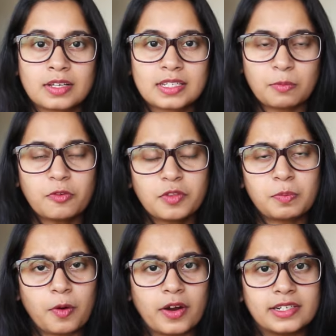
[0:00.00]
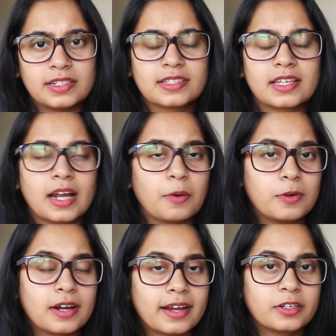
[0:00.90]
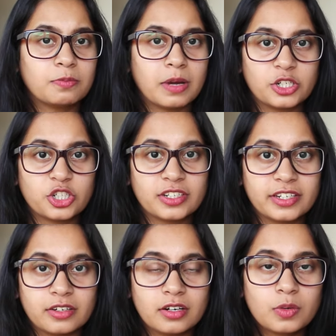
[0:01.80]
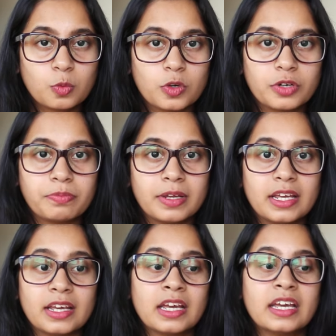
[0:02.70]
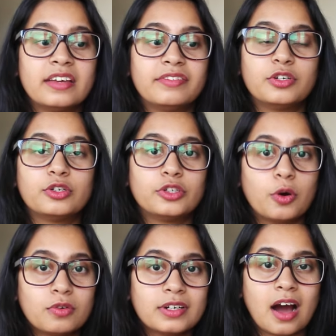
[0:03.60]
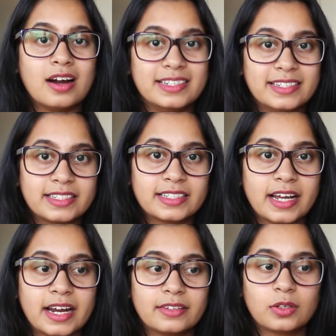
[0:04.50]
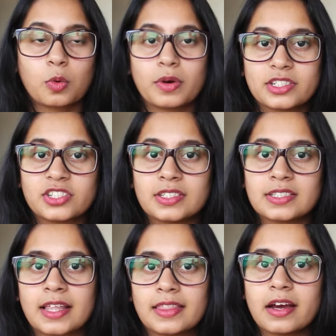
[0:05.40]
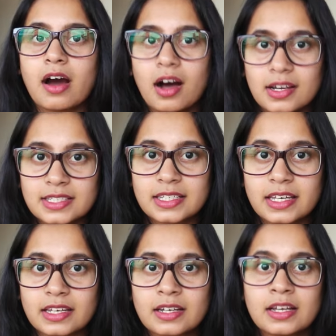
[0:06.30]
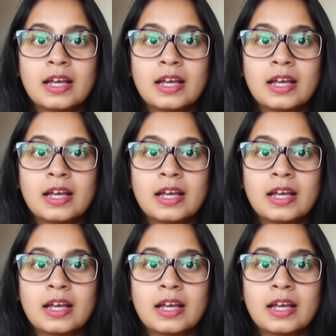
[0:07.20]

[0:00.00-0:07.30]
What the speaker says: Some of the pointers that I would like to mention here would be, if you don't understand the questions that they're asking,